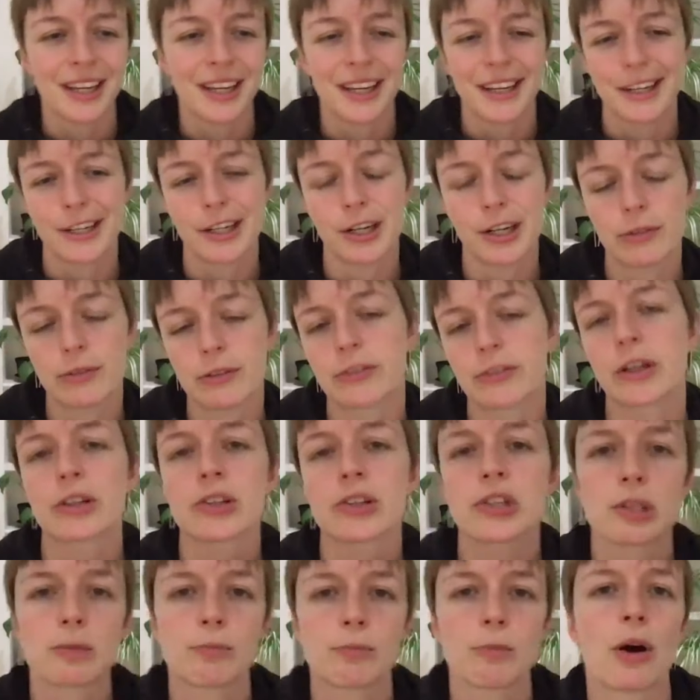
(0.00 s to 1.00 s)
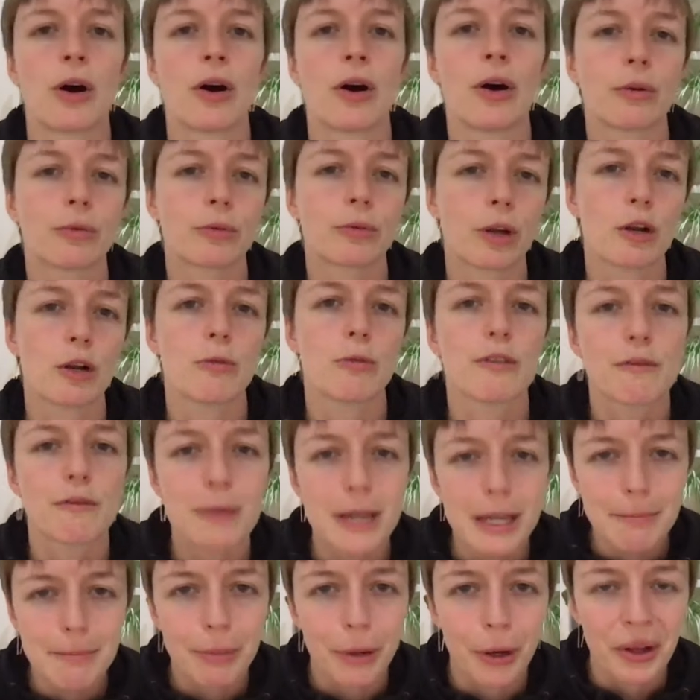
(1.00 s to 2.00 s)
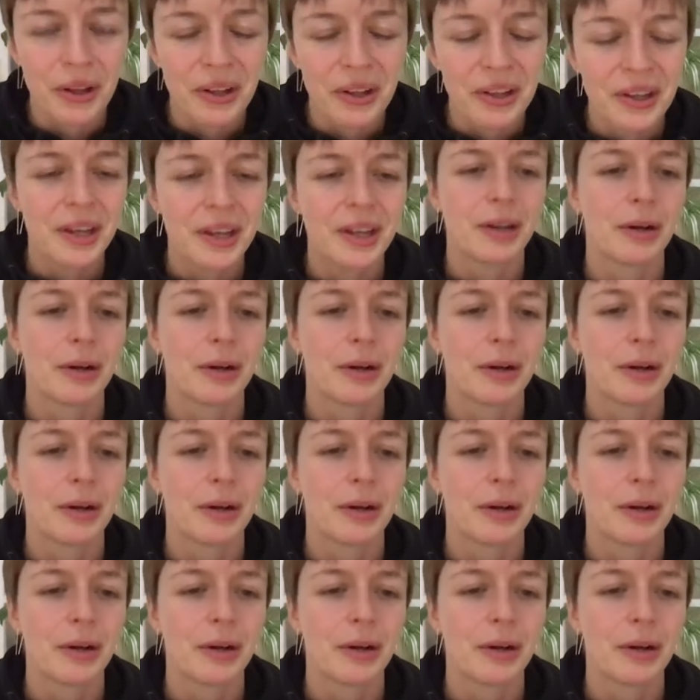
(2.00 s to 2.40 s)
if you've got a small room of people,